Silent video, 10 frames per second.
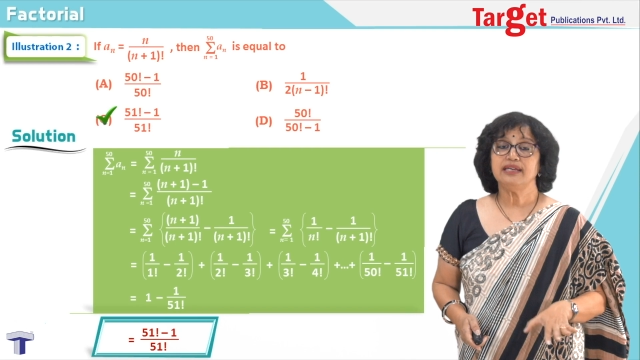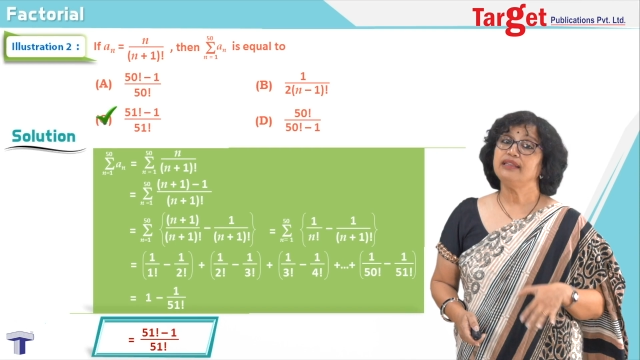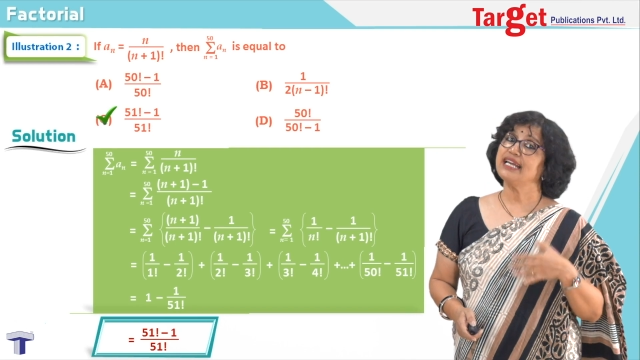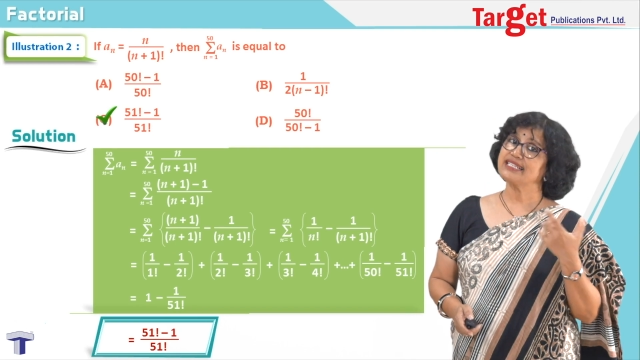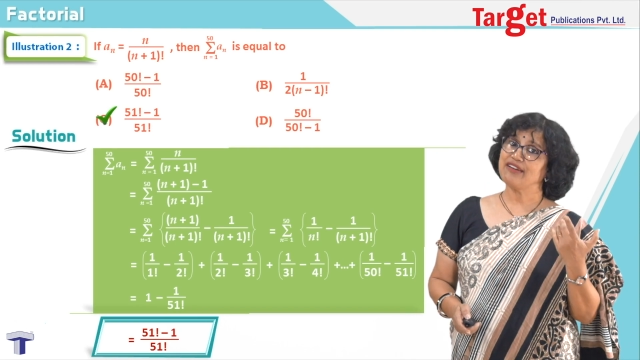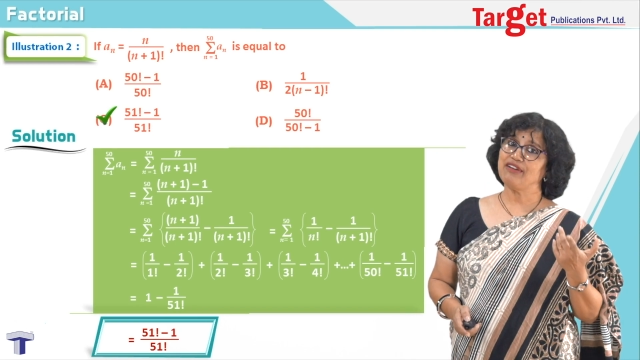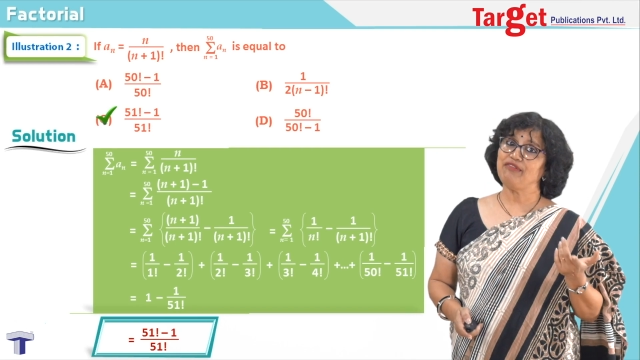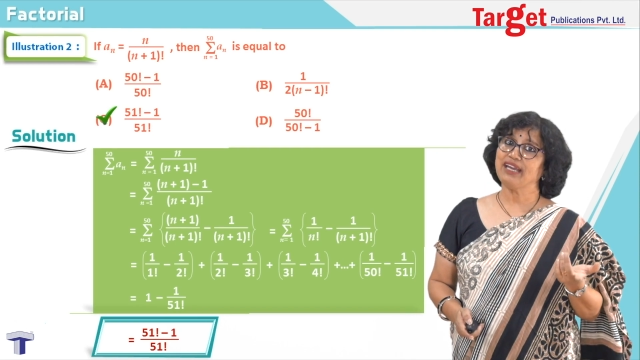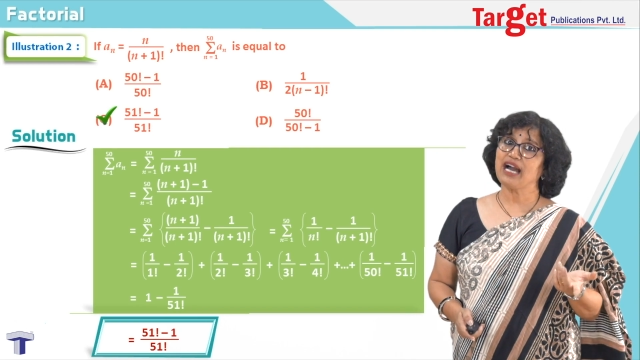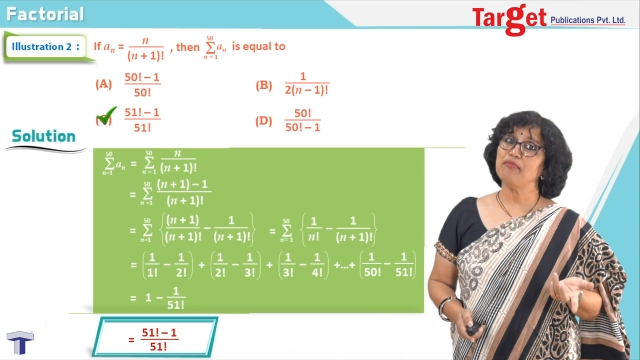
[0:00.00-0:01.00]
Next time when
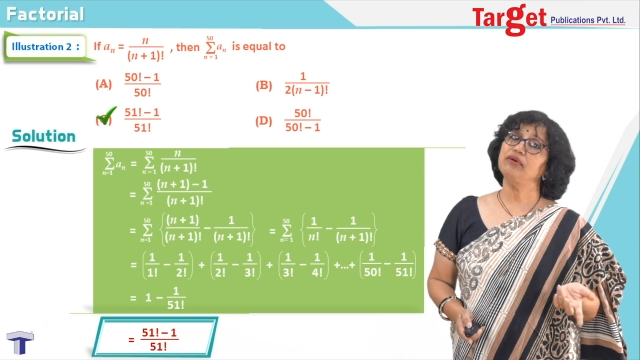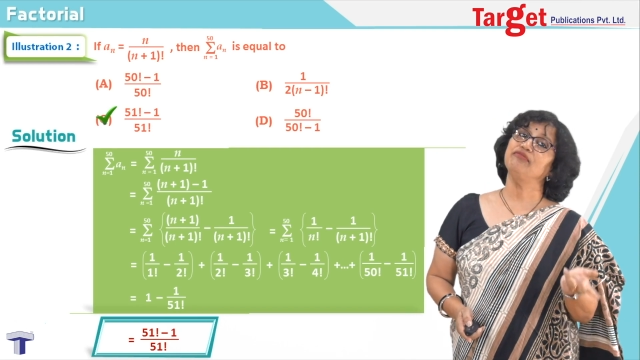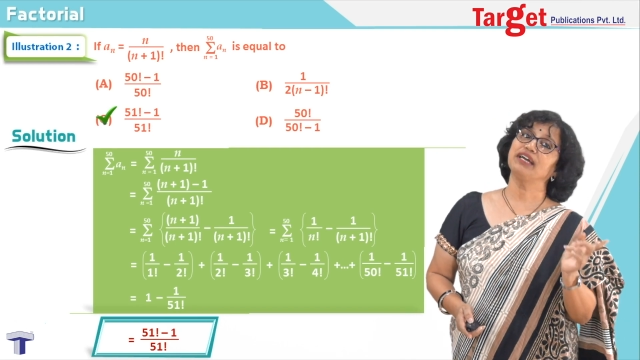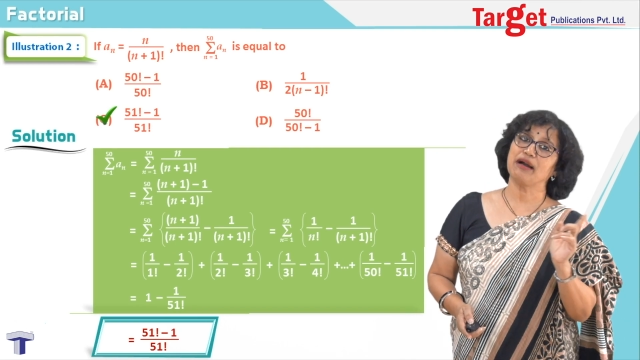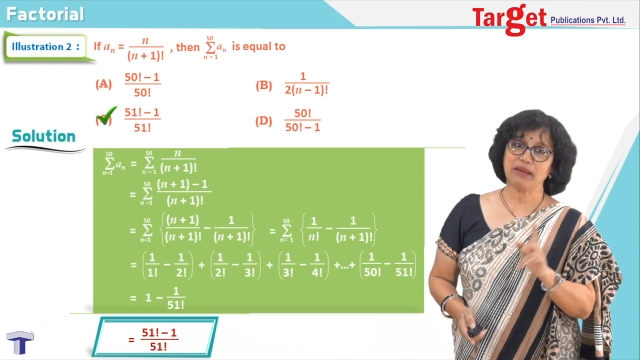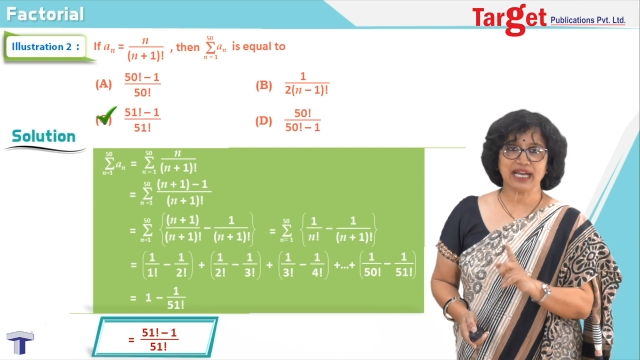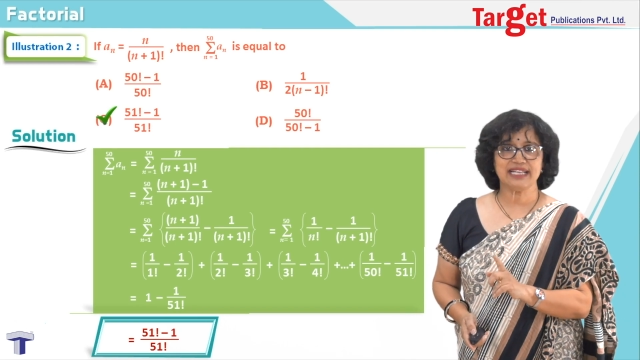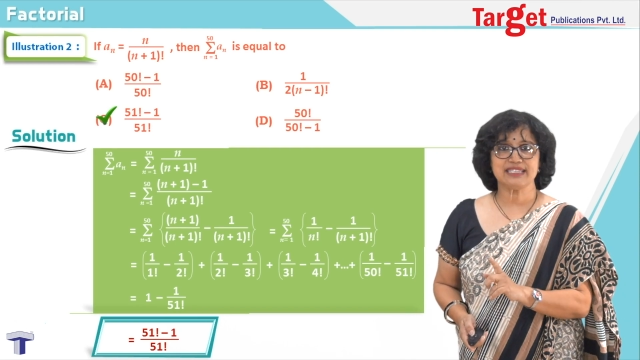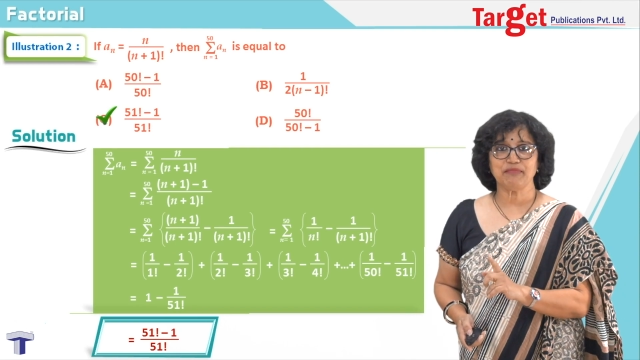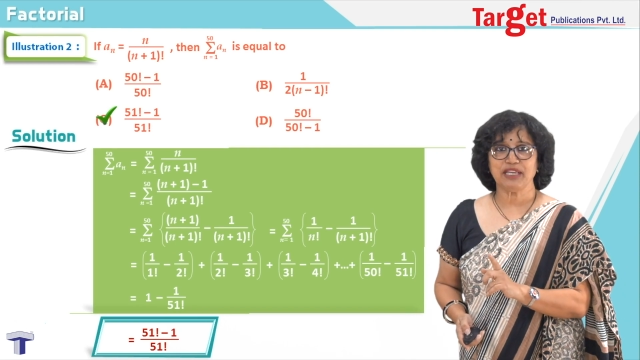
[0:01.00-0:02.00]
we come
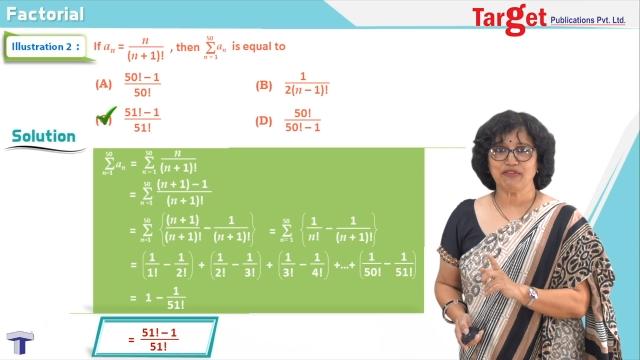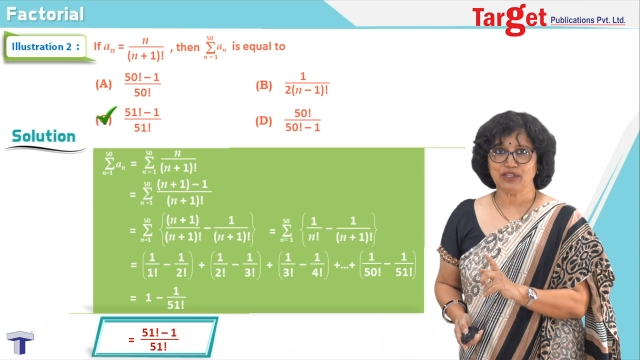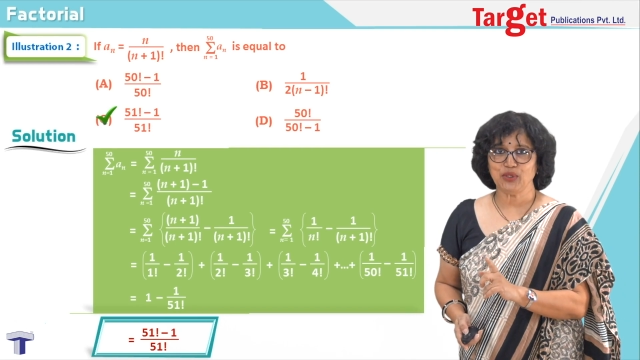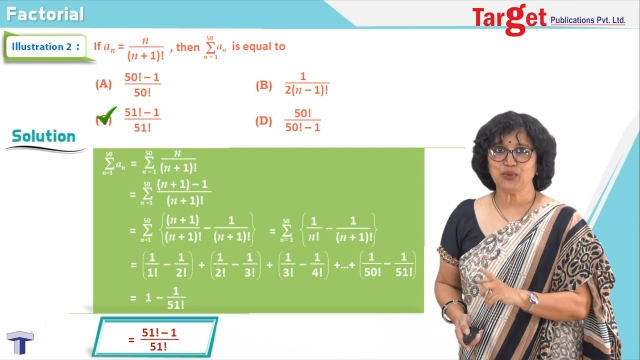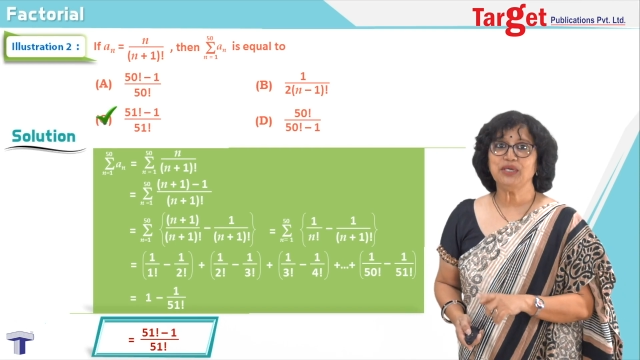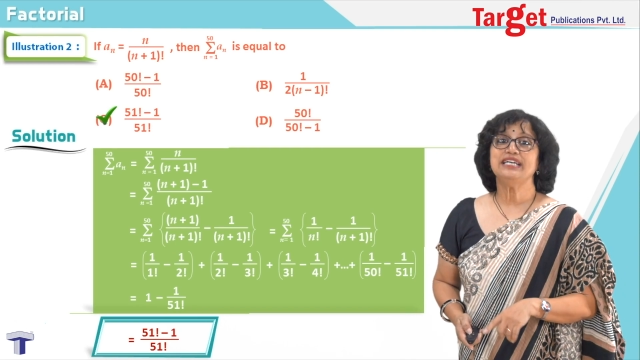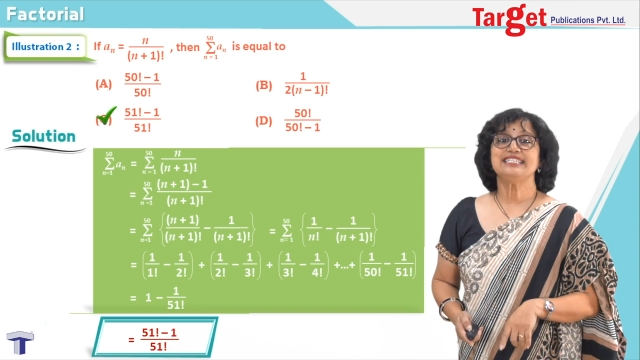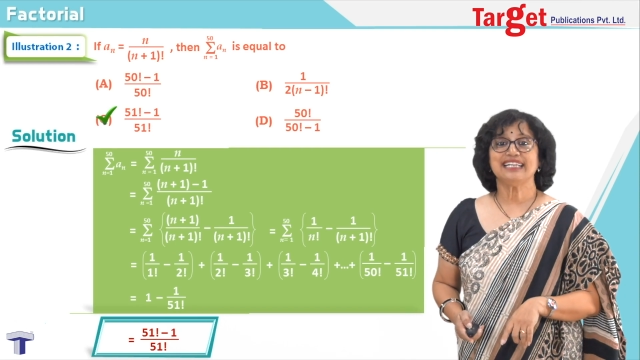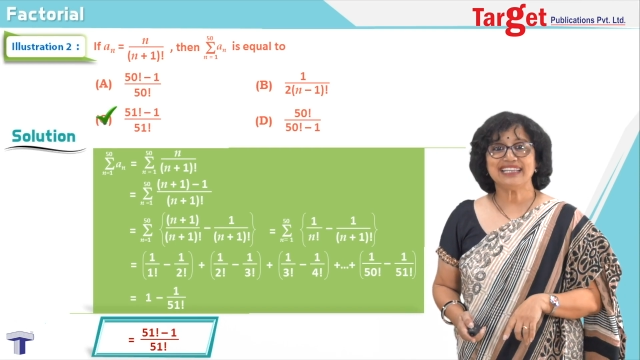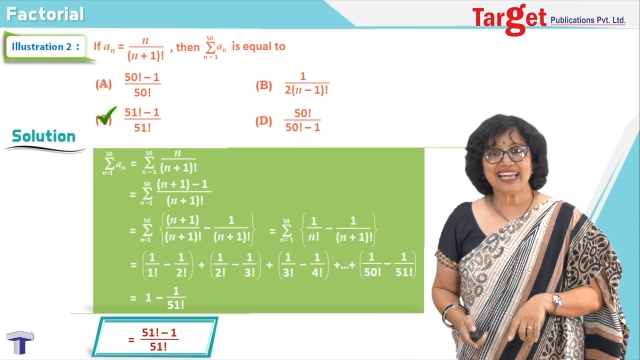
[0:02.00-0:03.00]
again something with new.
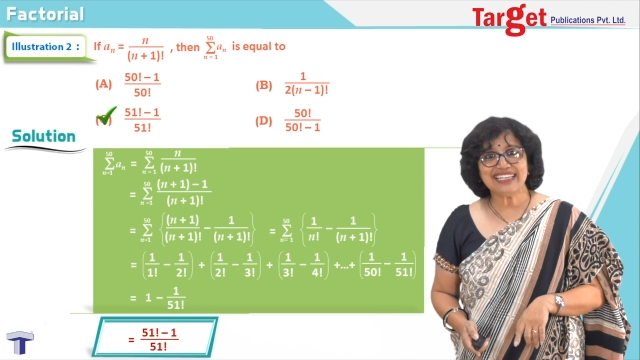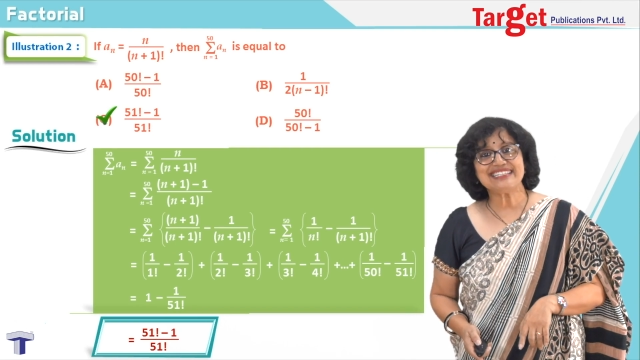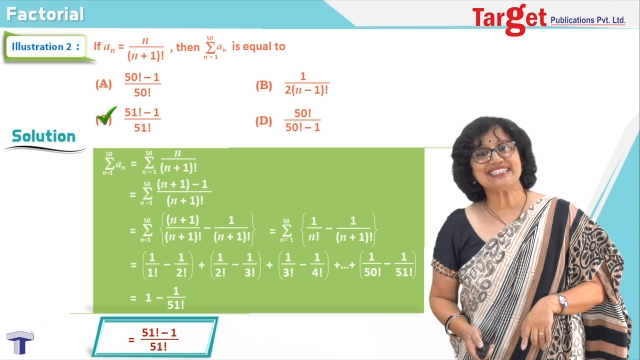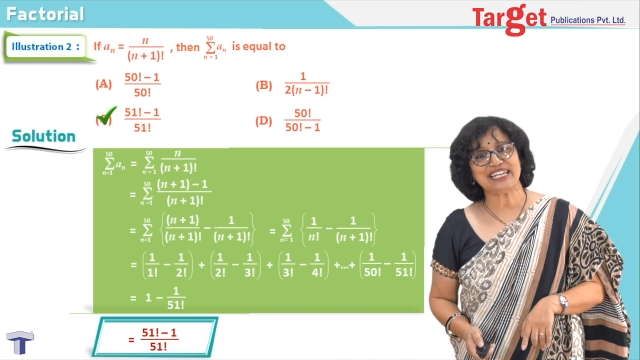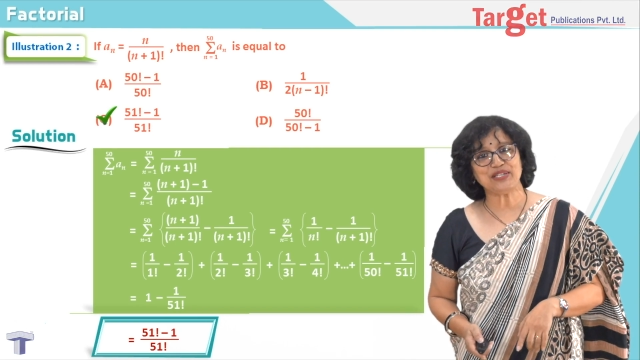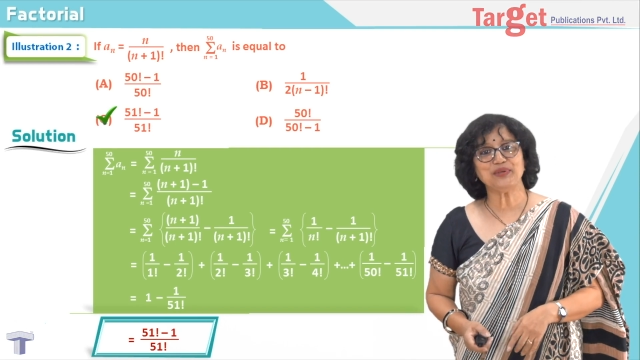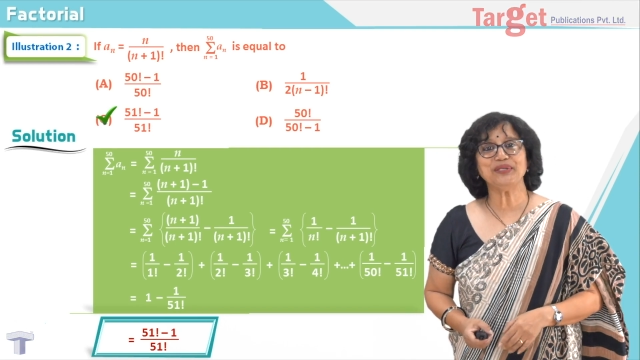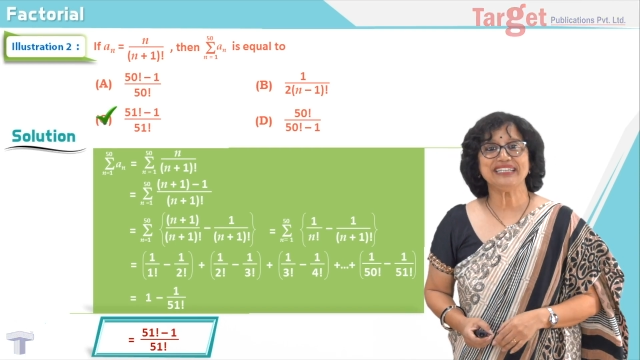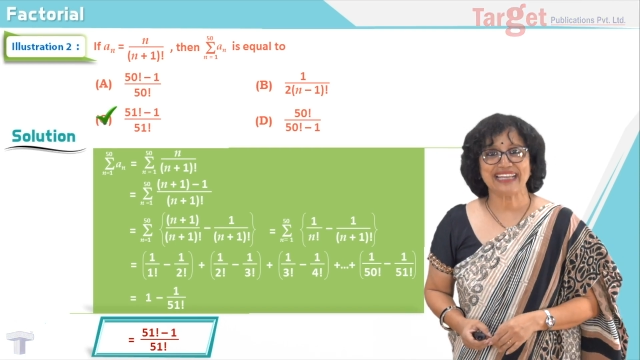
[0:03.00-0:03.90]
Till then, stay tuned.